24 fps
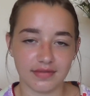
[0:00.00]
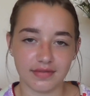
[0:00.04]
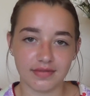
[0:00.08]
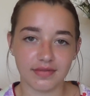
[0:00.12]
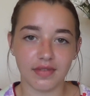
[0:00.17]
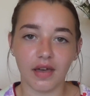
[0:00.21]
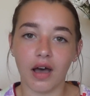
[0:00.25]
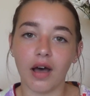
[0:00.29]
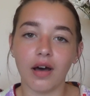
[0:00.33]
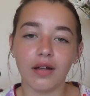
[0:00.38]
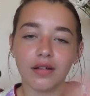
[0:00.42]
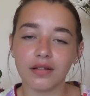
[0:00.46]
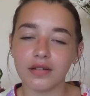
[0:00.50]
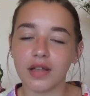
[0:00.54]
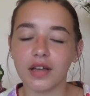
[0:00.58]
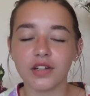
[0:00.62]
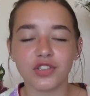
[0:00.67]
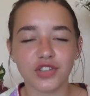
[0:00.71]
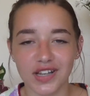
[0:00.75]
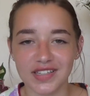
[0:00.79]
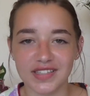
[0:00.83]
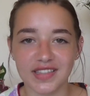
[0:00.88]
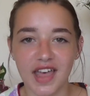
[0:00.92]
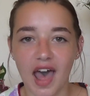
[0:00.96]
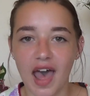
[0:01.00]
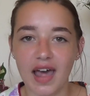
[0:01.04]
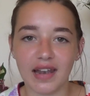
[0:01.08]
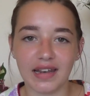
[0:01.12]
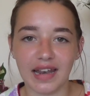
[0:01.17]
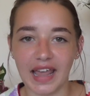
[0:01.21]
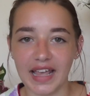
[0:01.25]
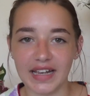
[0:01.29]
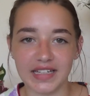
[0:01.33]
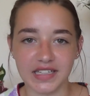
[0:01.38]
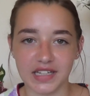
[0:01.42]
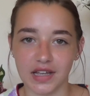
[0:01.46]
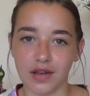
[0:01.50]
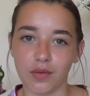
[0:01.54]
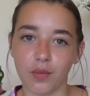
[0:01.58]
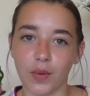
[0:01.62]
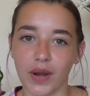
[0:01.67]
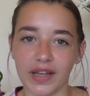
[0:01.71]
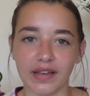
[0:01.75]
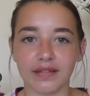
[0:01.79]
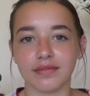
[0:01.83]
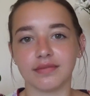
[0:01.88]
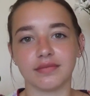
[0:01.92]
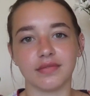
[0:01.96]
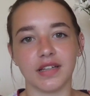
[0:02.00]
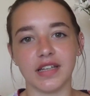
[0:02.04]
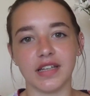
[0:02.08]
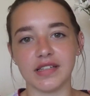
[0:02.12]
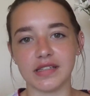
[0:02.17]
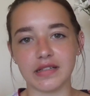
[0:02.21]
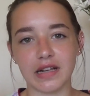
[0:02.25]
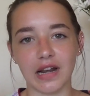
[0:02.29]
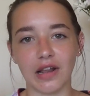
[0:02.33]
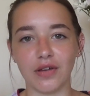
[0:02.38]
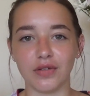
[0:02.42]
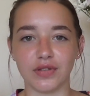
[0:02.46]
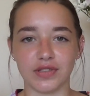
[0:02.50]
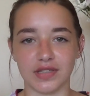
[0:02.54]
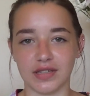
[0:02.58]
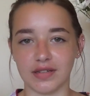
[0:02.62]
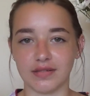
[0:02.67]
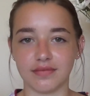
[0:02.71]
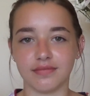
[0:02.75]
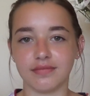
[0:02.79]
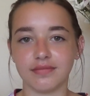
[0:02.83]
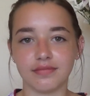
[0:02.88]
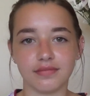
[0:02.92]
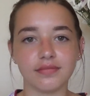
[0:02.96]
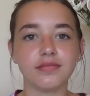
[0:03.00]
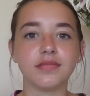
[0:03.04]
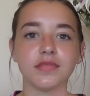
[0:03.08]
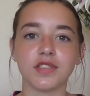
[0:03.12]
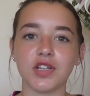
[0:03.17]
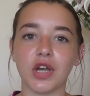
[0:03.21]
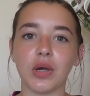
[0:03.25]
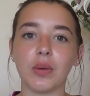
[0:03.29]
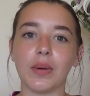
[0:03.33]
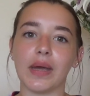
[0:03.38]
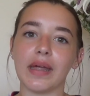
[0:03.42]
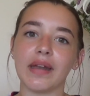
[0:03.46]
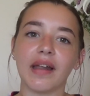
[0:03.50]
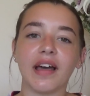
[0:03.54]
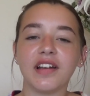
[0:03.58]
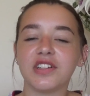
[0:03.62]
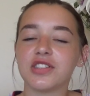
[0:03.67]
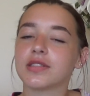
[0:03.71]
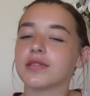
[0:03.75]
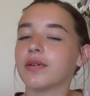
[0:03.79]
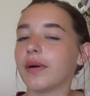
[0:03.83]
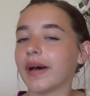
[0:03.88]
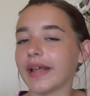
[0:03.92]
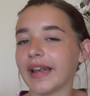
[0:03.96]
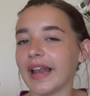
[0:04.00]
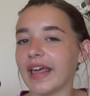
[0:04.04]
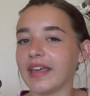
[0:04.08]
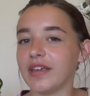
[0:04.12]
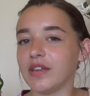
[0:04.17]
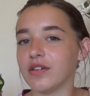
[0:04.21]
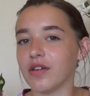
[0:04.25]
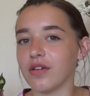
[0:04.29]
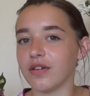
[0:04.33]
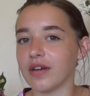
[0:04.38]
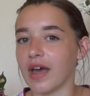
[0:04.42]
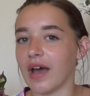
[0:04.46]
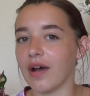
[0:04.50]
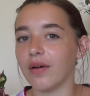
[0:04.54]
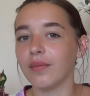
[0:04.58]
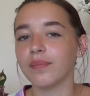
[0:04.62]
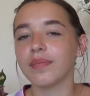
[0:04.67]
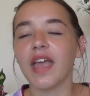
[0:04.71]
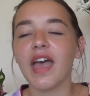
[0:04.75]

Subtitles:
I'll address that later when it is closer to it. I just thought I'd let you know now.